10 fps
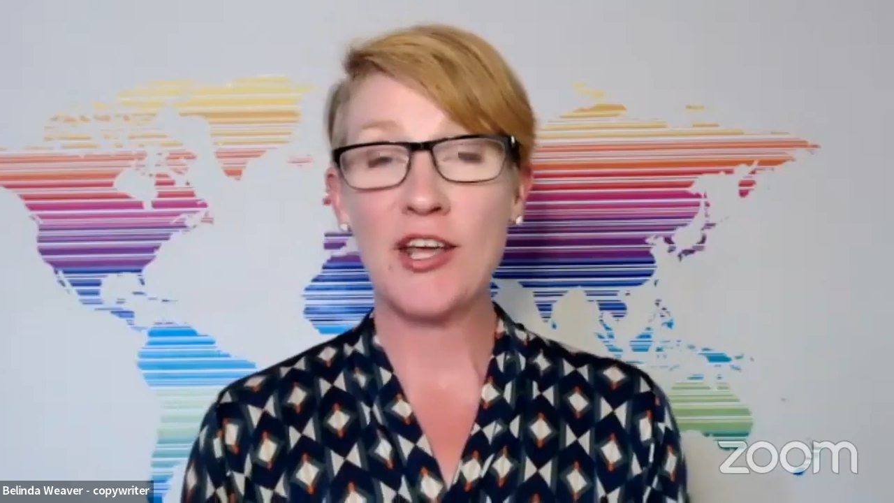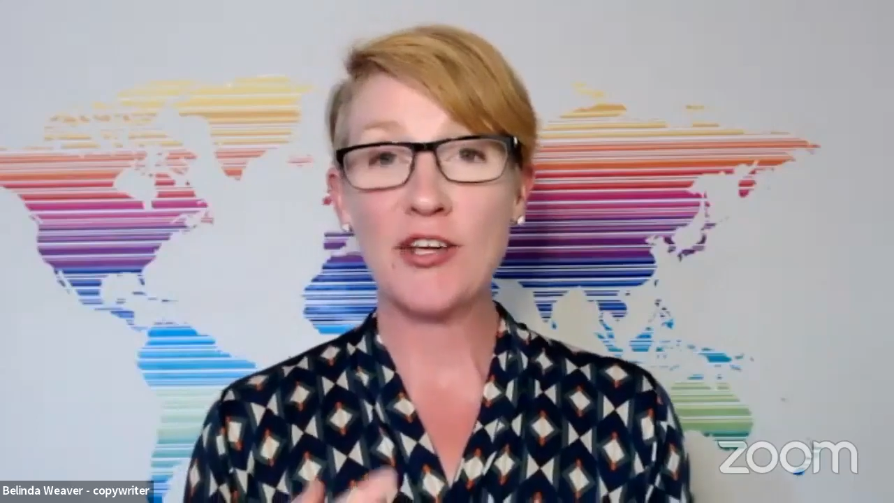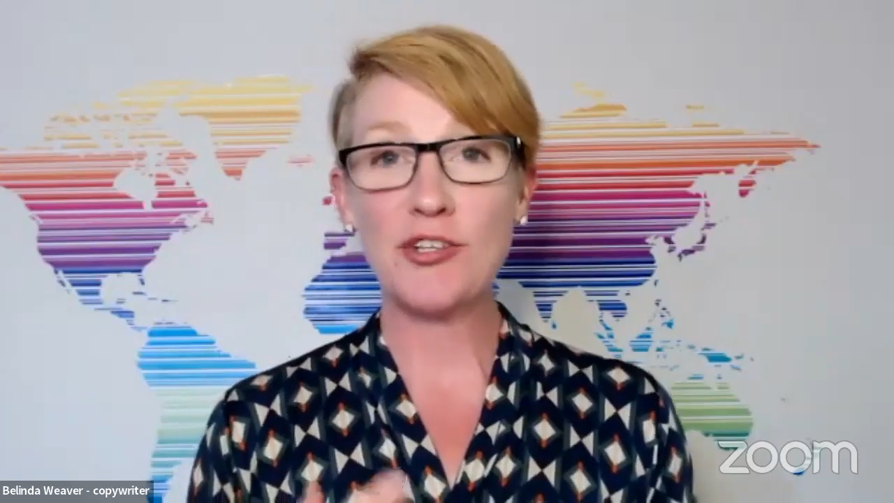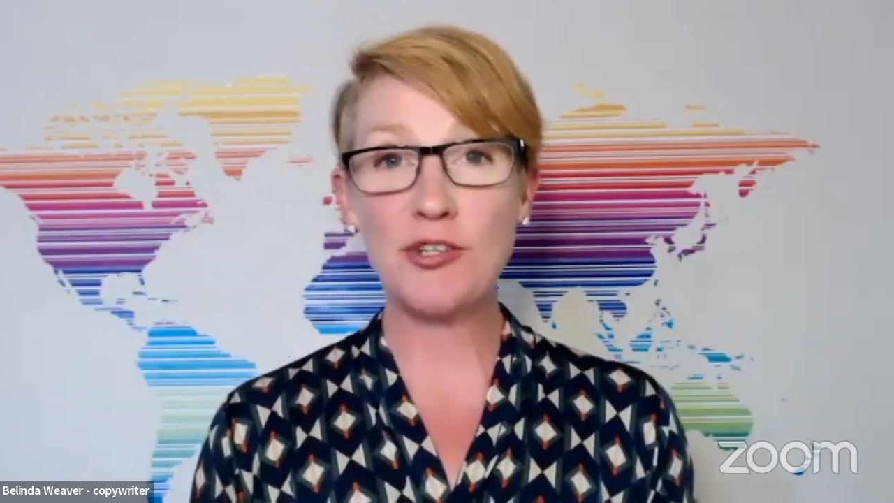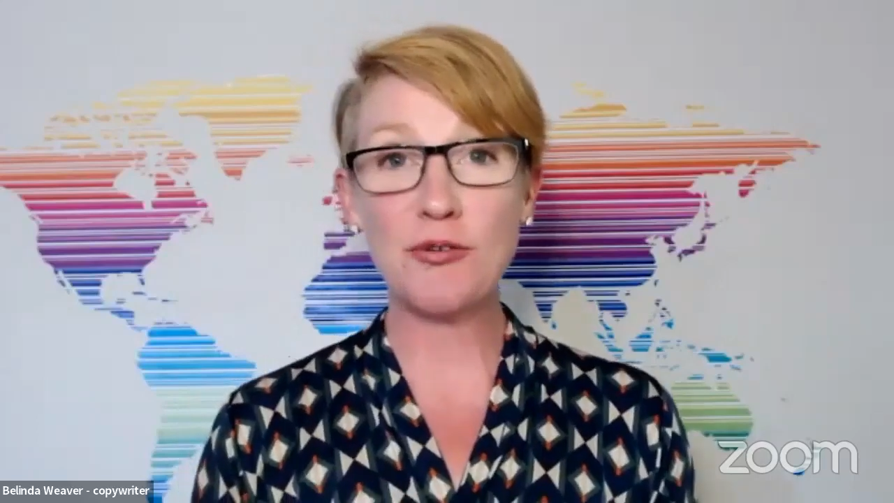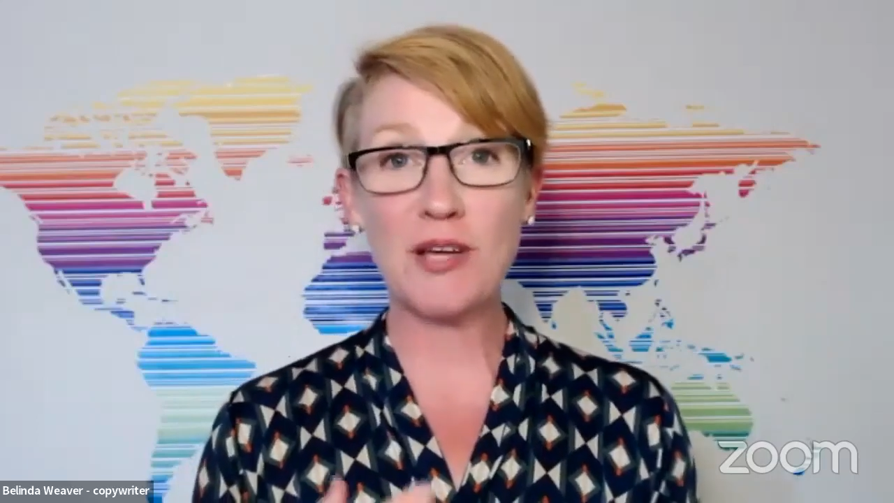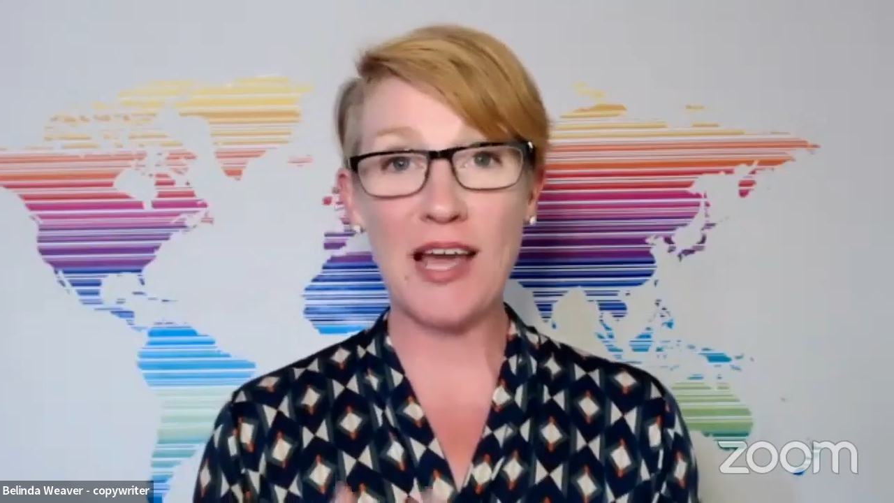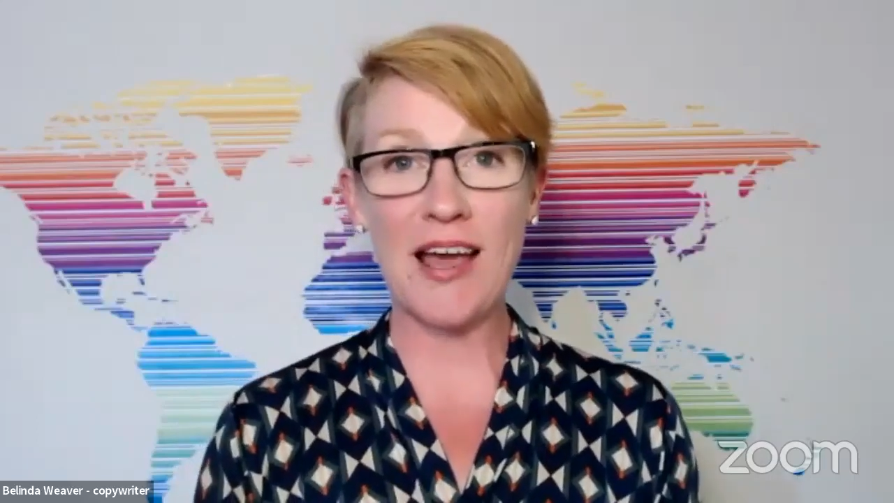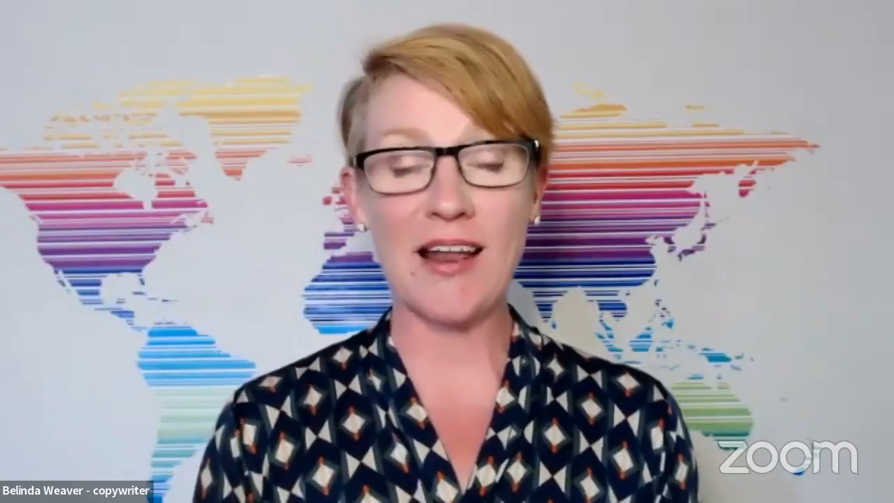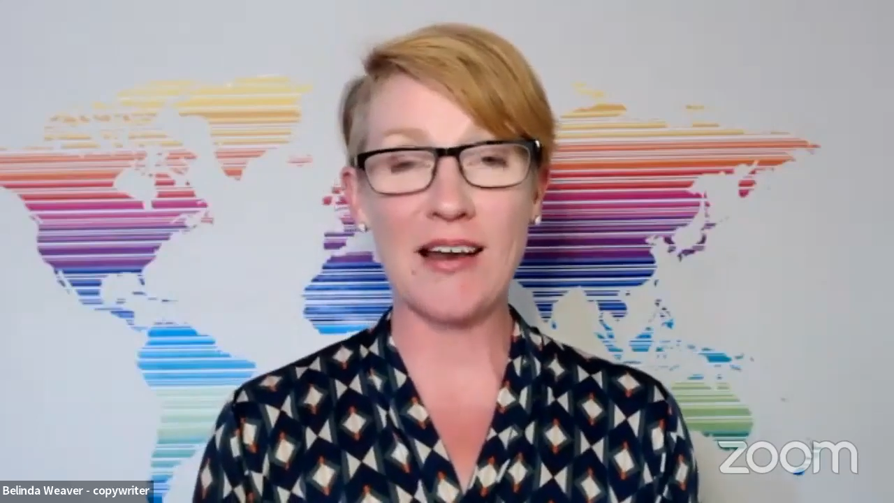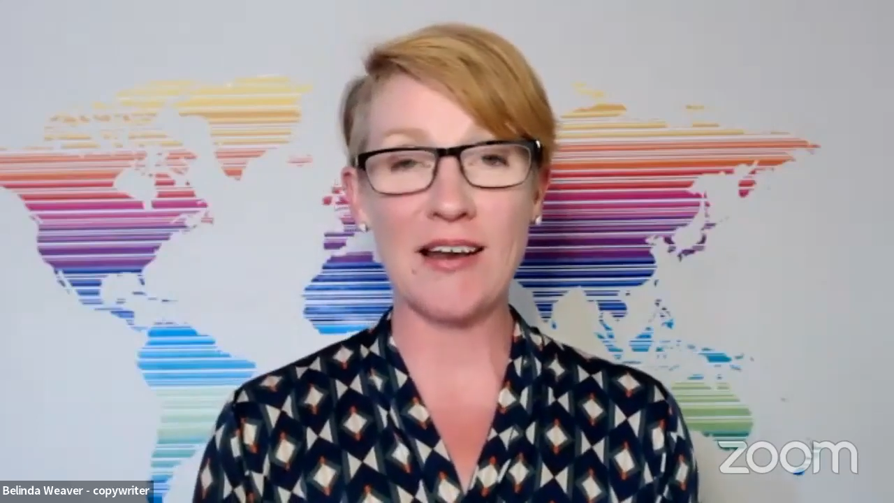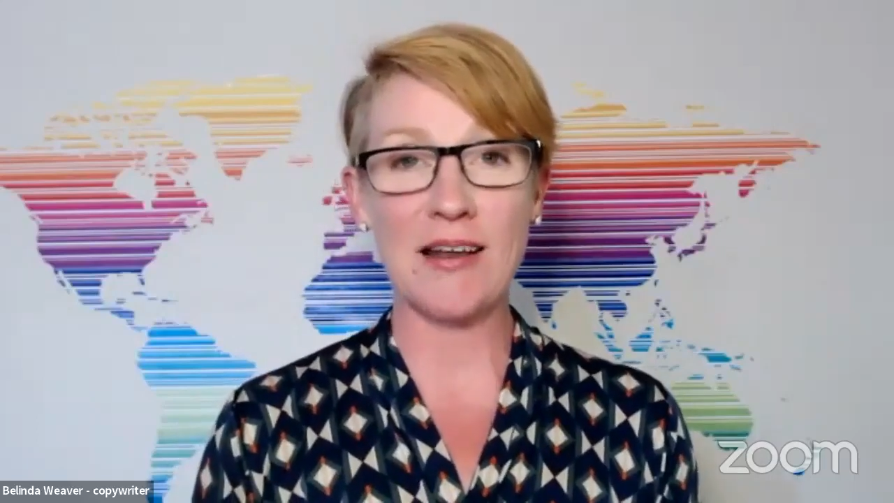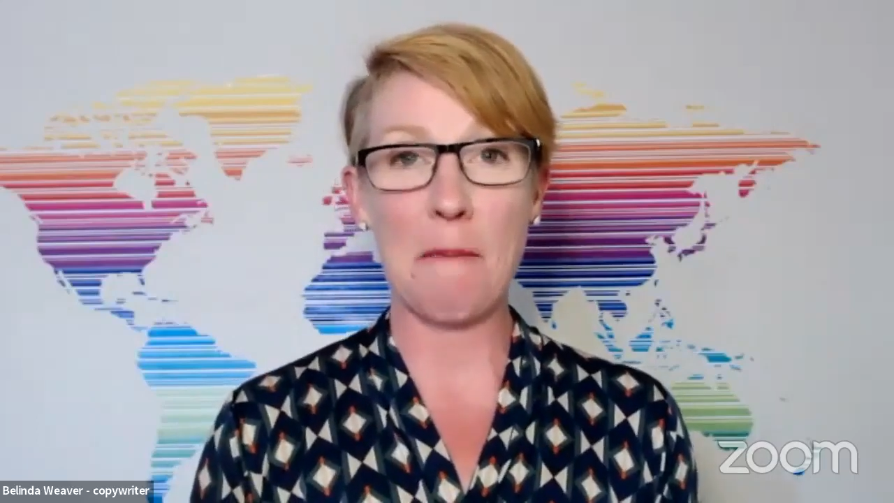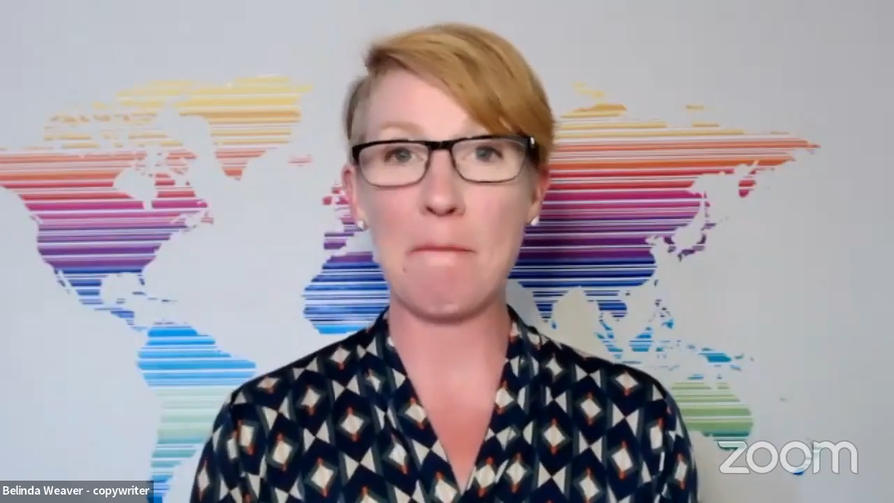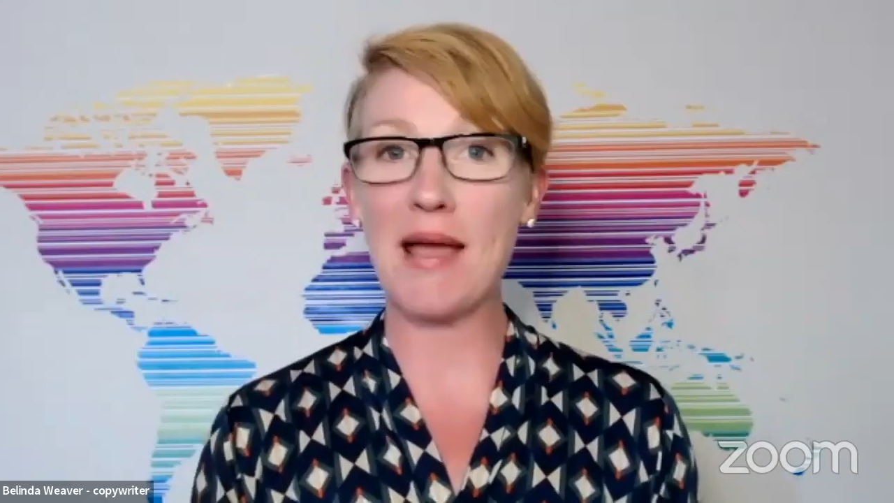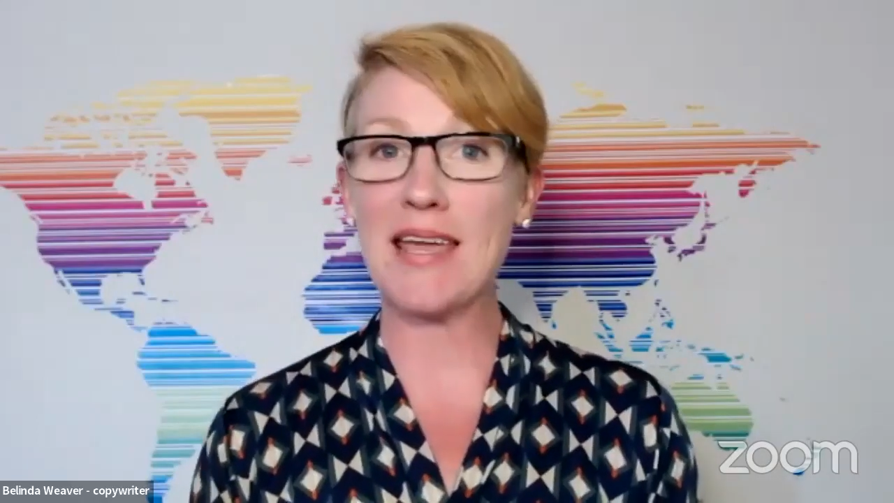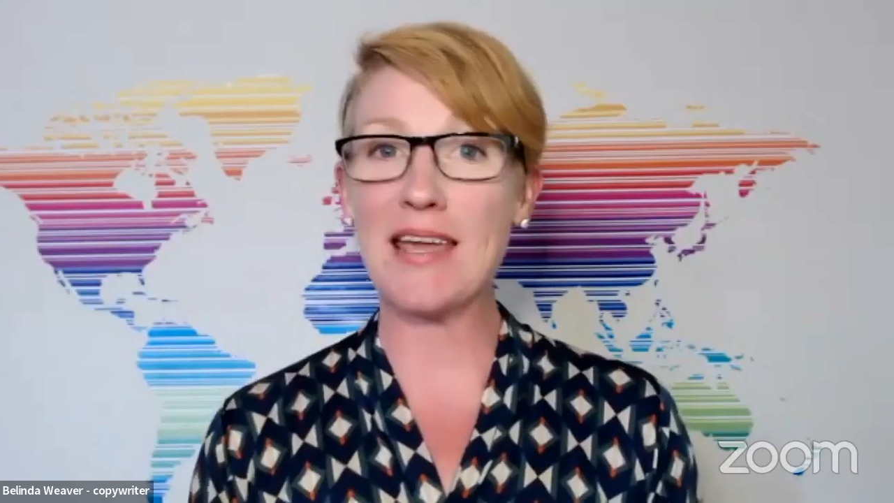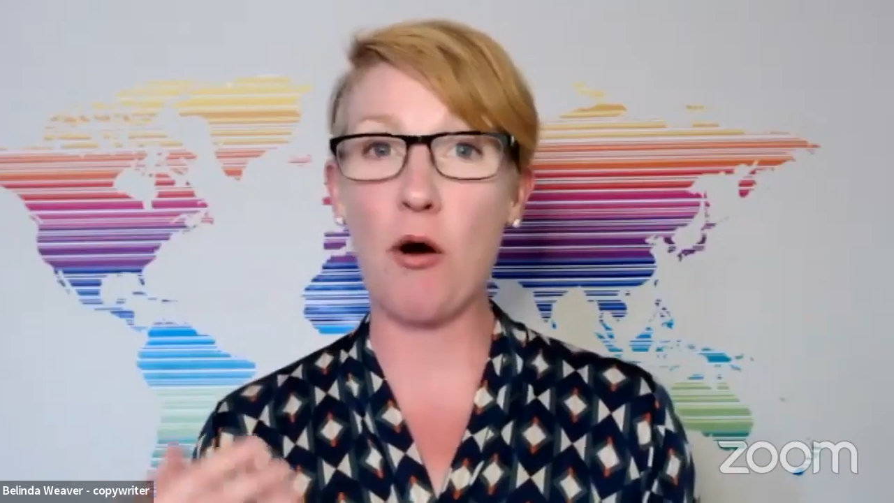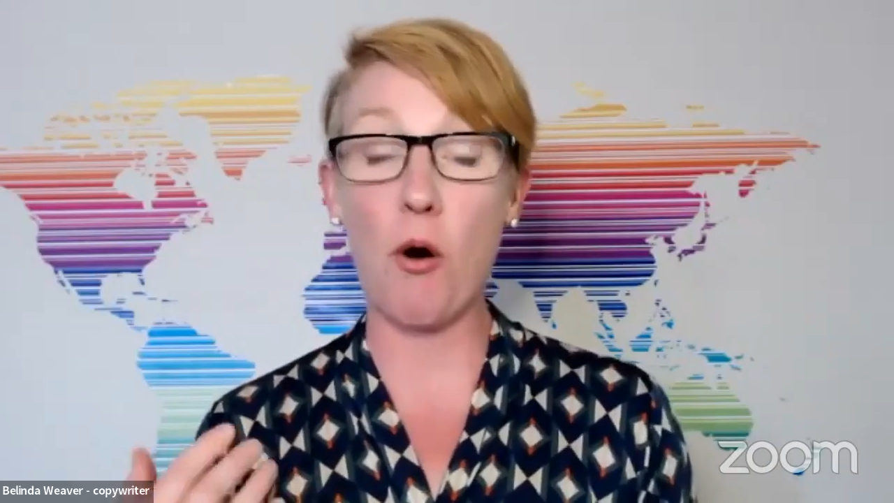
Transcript: you can make